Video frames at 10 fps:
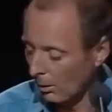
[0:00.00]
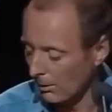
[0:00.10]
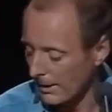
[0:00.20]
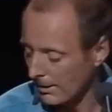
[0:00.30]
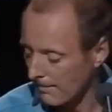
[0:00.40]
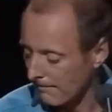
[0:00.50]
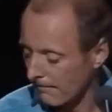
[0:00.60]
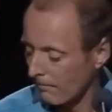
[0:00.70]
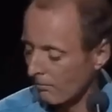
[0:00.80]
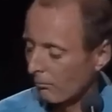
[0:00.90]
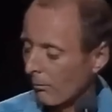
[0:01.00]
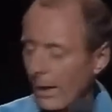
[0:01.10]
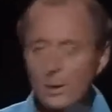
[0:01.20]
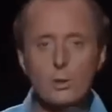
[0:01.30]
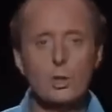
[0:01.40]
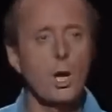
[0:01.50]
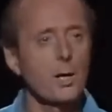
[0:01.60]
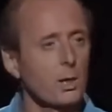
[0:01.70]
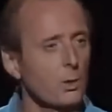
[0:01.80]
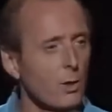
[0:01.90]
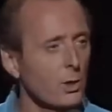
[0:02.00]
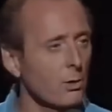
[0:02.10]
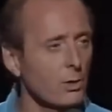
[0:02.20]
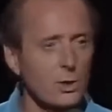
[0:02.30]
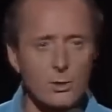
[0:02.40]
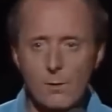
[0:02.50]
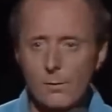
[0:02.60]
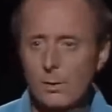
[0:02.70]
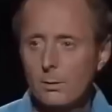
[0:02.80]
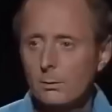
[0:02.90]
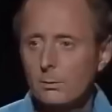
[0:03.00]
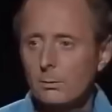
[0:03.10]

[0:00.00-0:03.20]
Oh, right. Any good Chinese restaurants in Stratford?